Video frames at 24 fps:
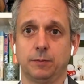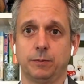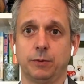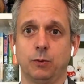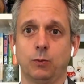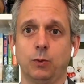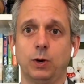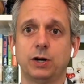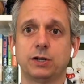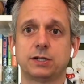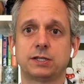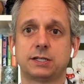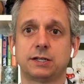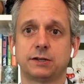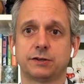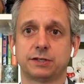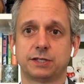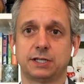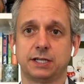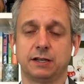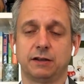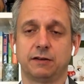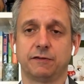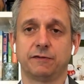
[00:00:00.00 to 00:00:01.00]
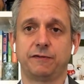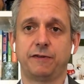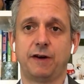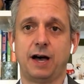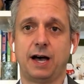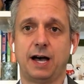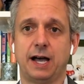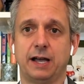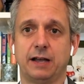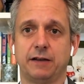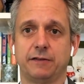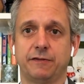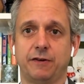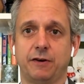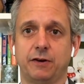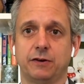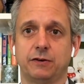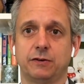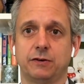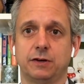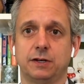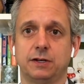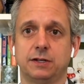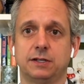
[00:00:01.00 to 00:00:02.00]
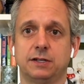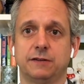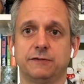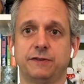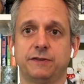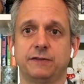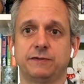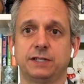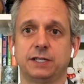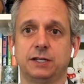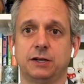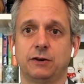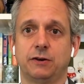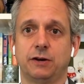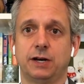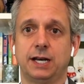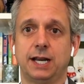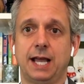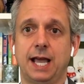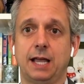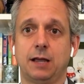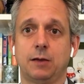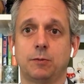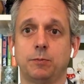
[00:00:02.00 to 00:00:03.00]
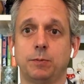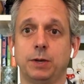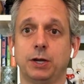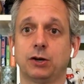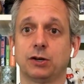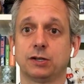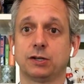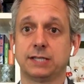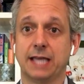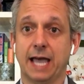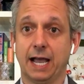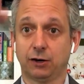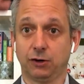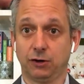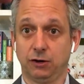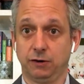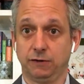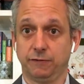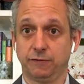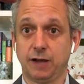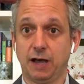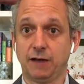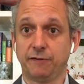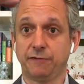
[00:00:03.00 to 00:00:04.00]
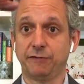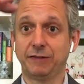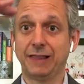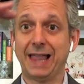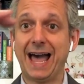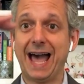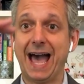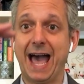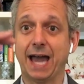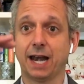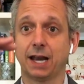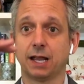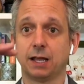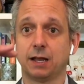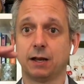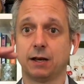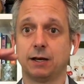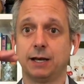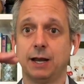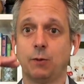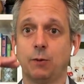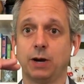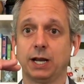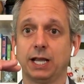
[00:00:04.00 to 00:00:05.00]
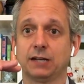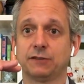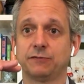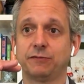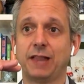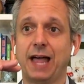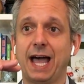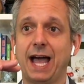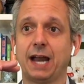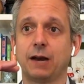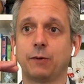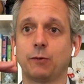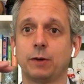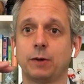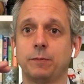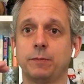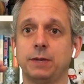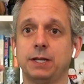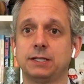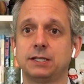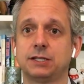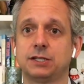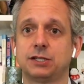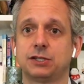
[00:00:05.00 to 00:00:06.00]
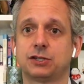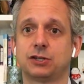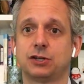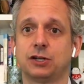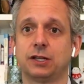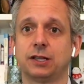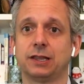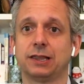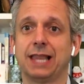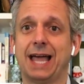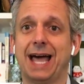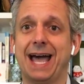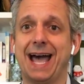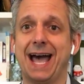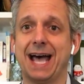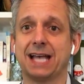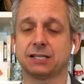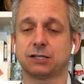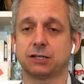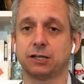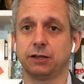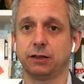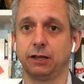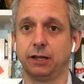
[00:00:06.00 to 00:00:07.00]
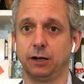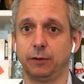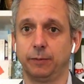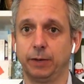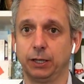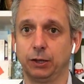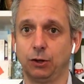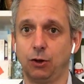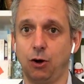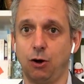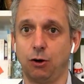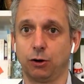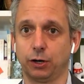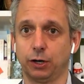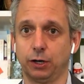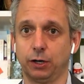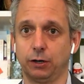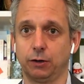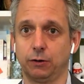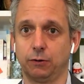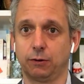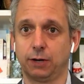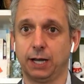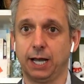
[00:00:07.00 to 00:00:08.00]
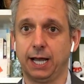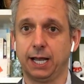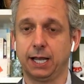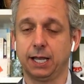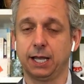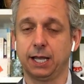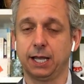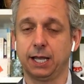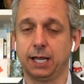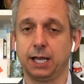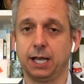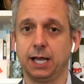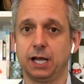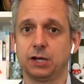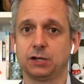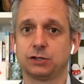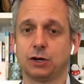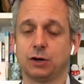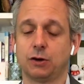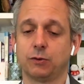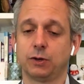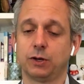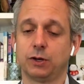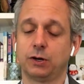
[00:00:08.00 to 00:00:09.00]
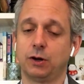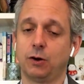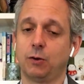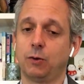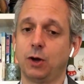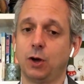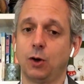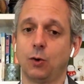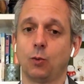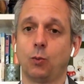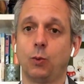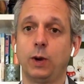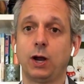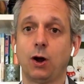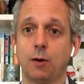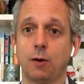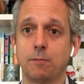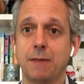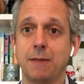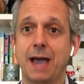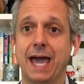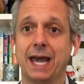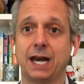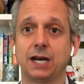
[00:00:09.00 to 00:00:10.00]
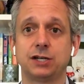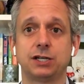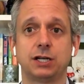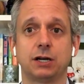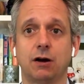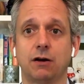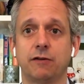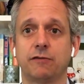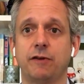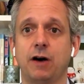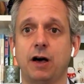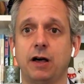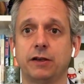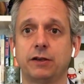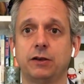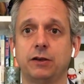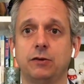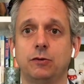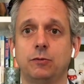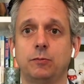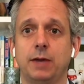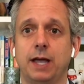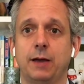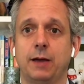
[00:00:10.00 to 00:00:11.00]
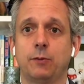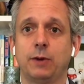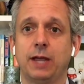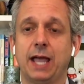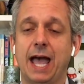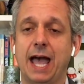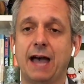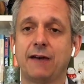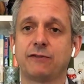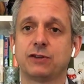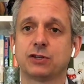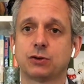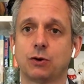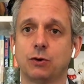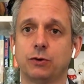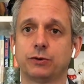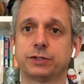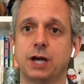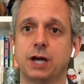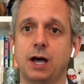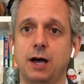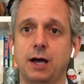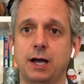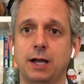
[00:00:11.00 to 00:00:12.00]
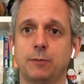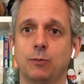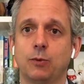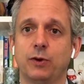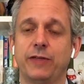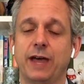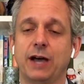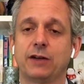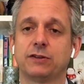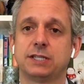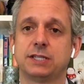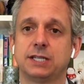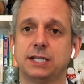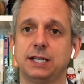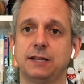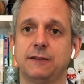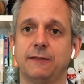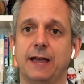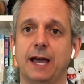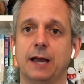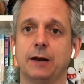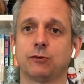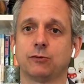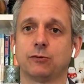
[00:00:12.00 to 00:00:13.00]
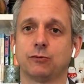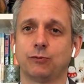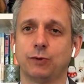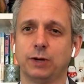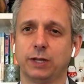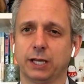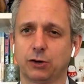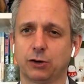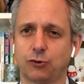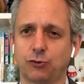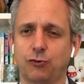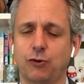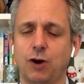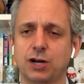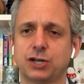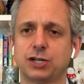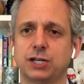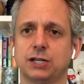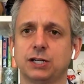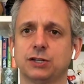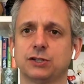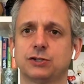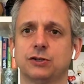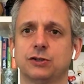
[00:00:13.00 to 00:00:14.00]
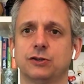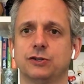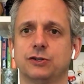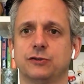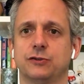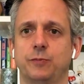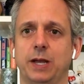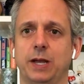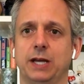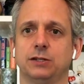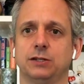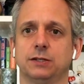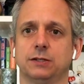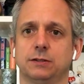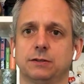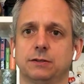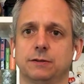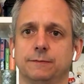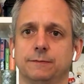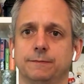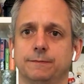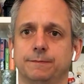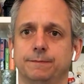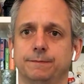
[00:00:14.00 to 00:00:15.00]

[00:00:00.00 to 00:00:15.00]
but we're still seeing 500 to 1,500 a day because that curve got flat. Now, when it gets flat, what it means is it's going to last a little bit longer, okay? So, we are managing our volume, and we have this whole time without seeing that really crushing surge of patients.